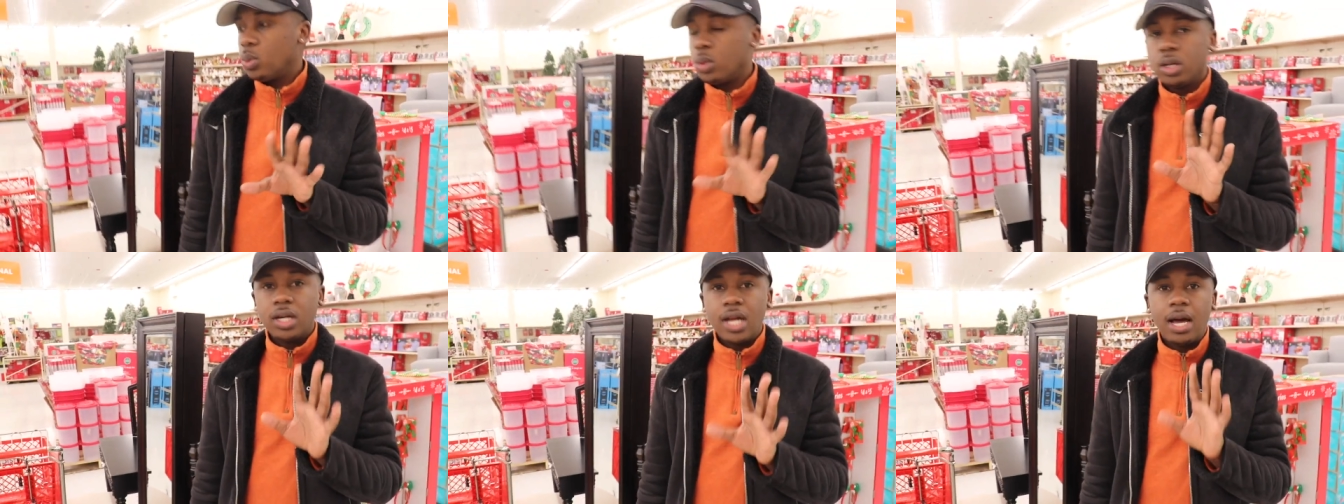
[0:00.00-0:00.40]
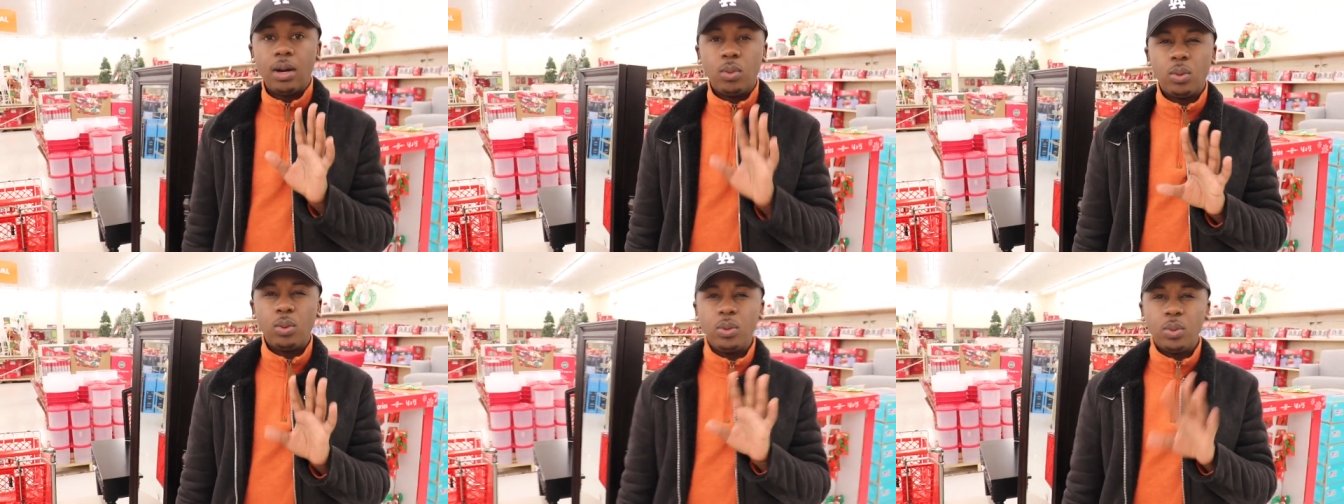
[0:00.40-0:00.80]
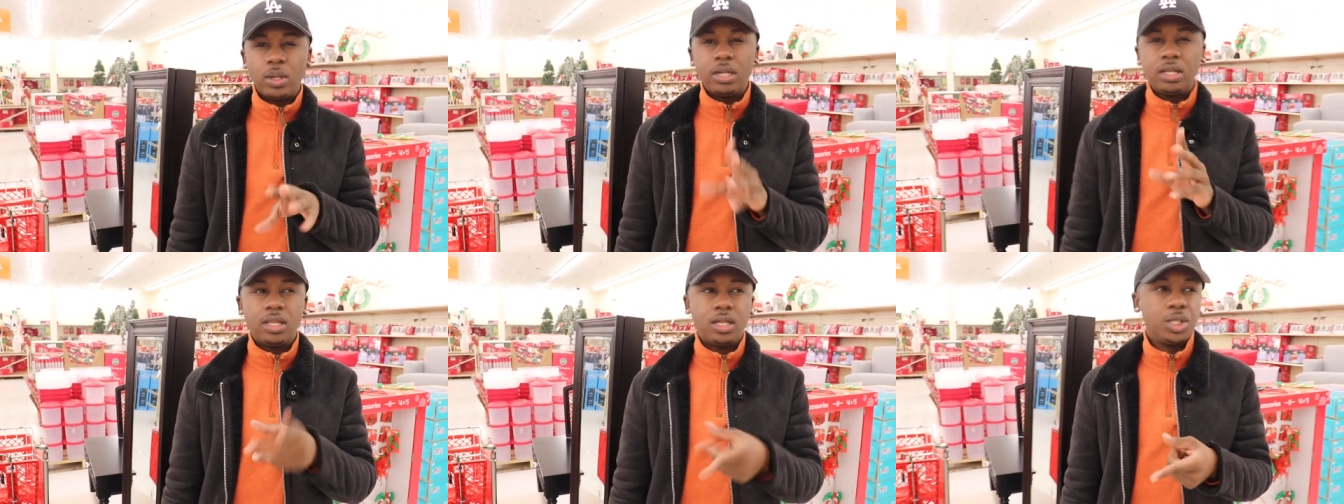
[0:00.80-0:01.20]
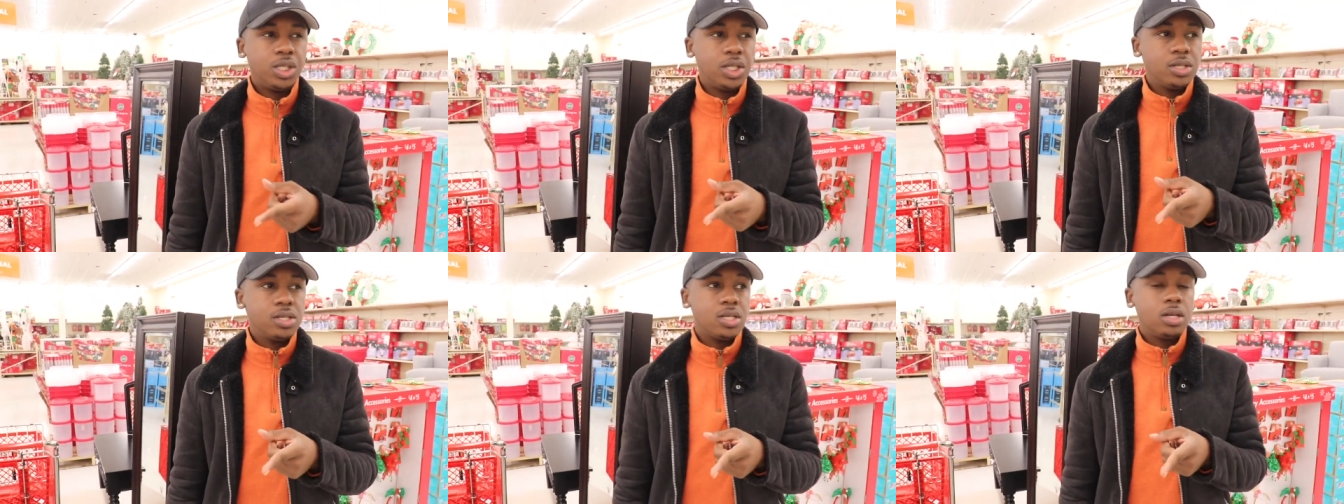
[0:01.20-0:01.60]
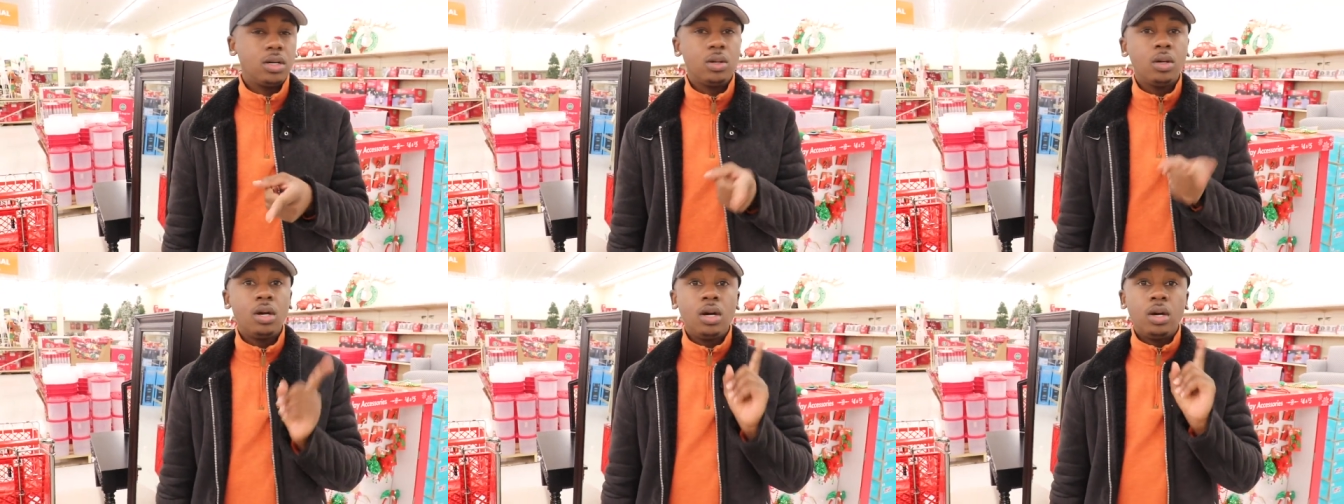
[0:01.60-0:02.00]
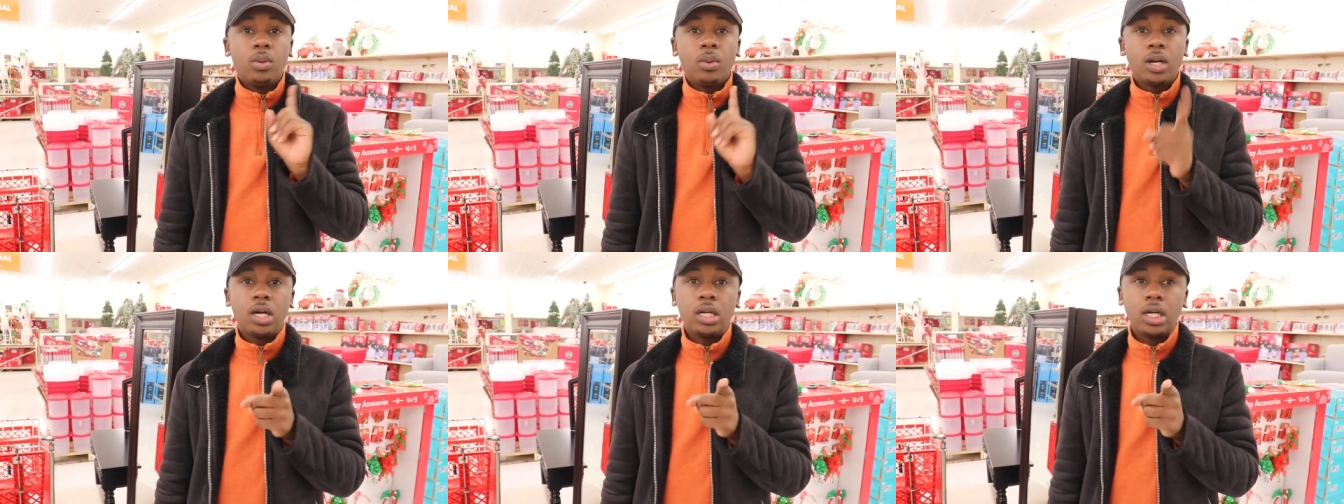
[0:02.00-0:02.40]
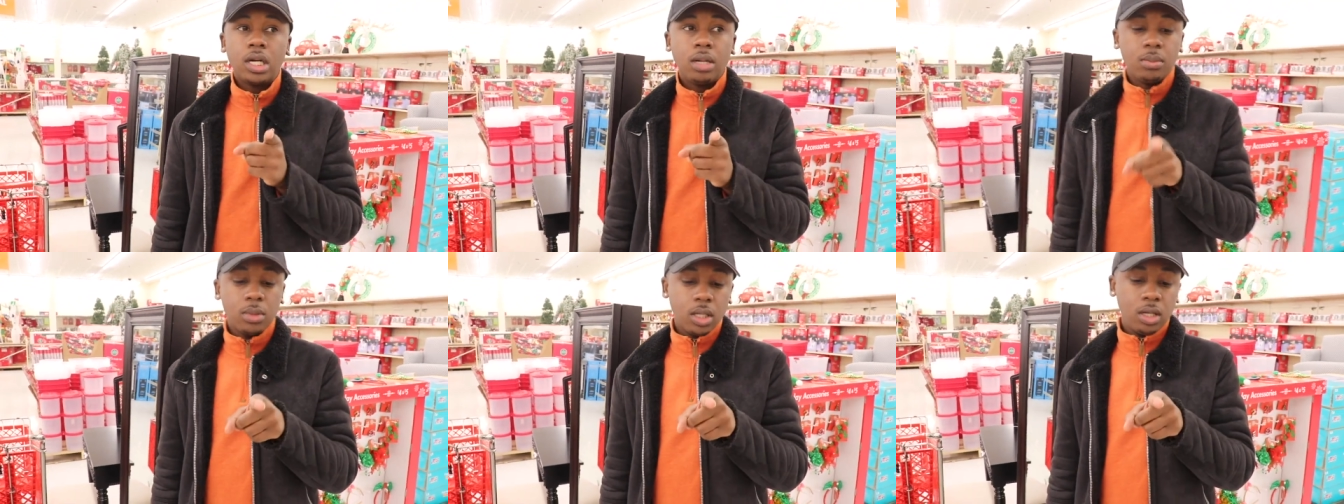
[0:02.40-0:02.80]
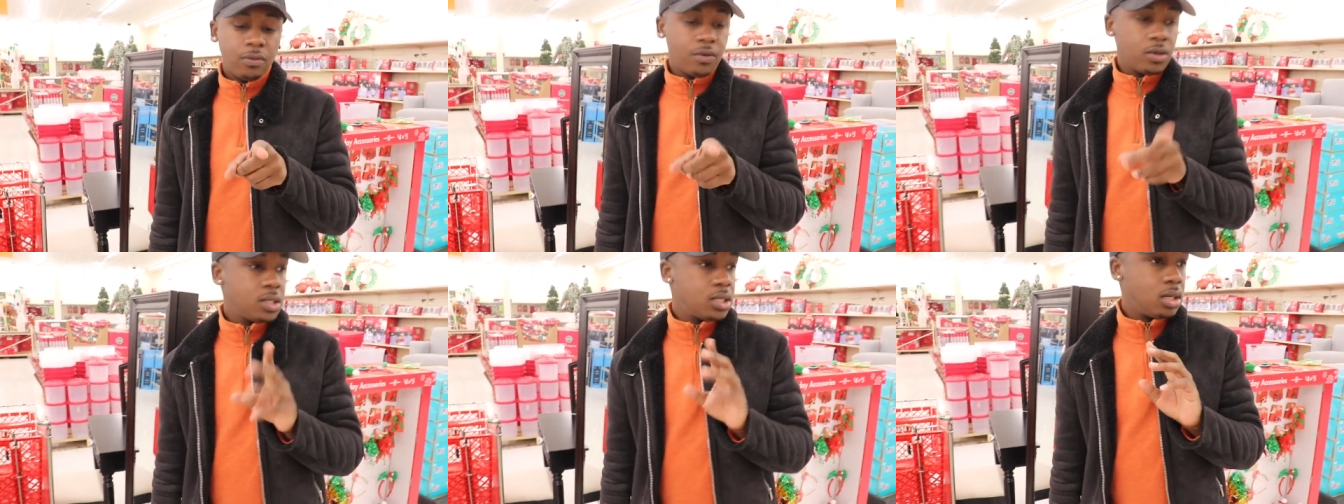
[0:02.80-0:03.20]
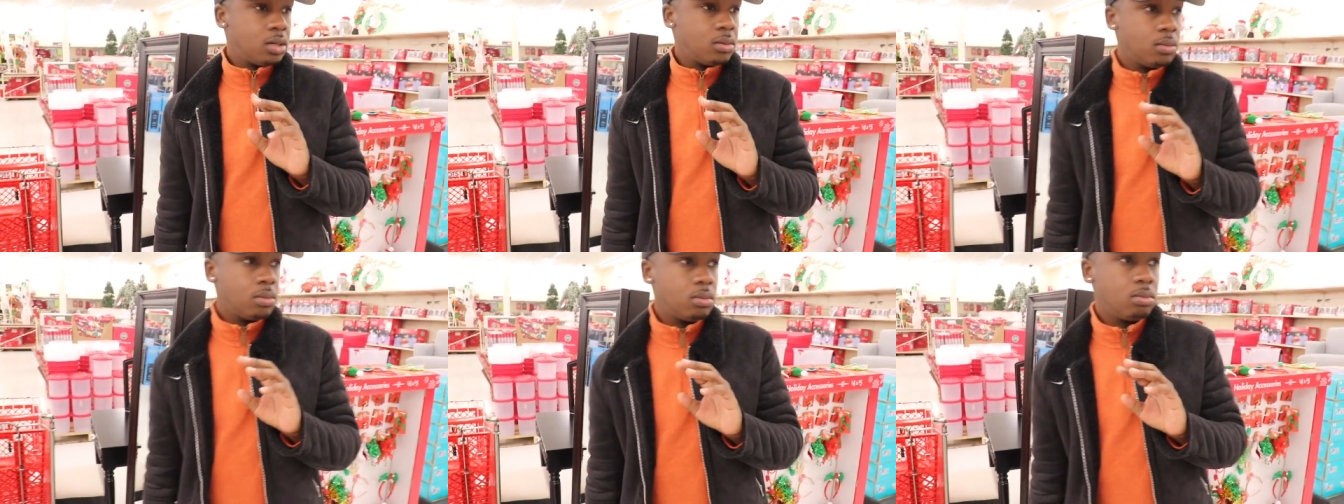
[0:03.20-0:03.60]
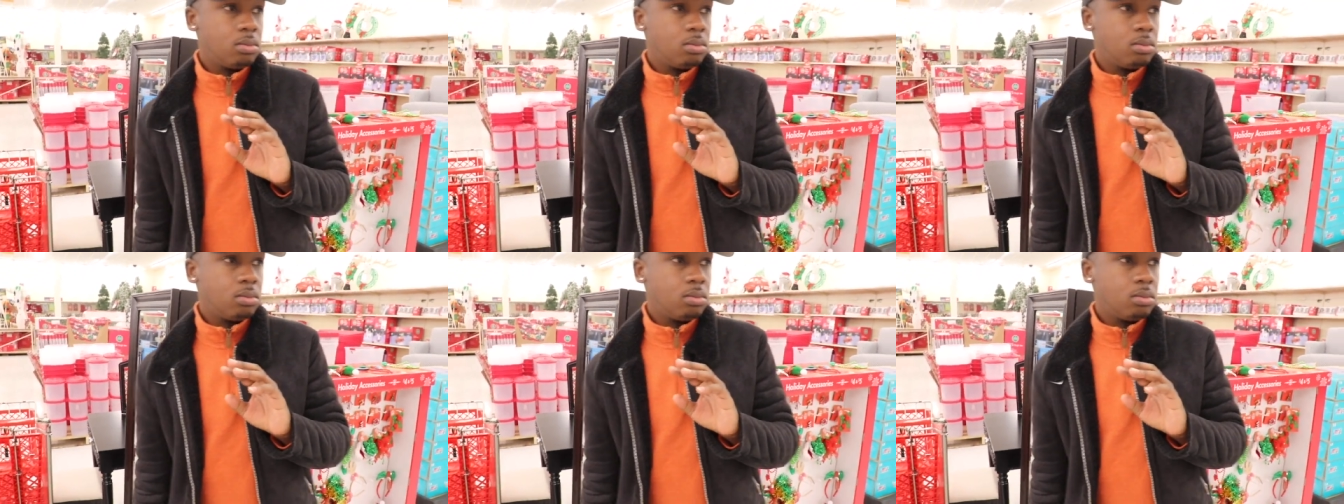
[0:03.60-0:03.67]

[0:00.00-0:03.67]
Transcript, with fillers: were not what we wanted this year, so we're gonna come look for some